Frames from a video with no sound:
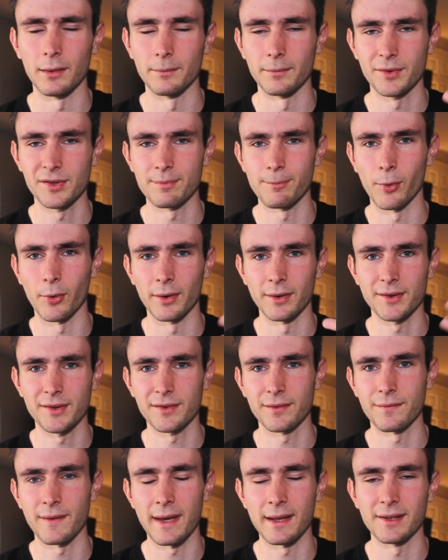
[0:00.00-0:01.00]

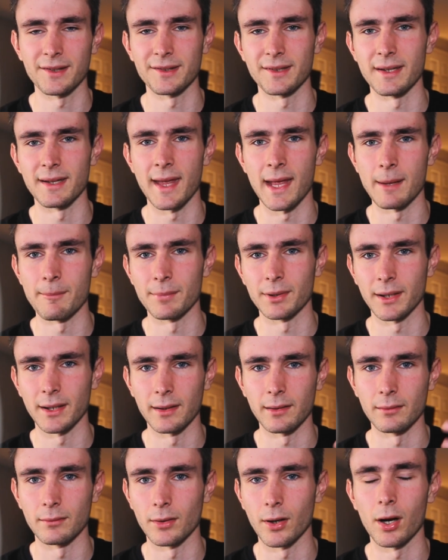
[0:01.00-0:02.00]
sports fantasy
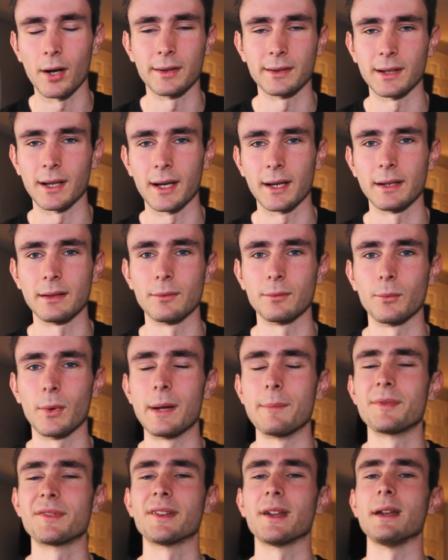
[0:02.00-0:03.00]
gambling online
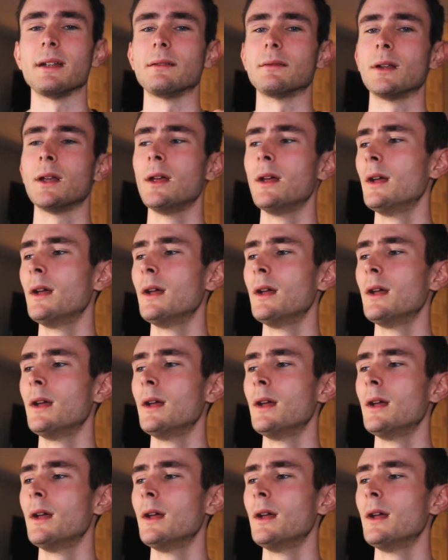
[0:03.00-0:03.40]
website,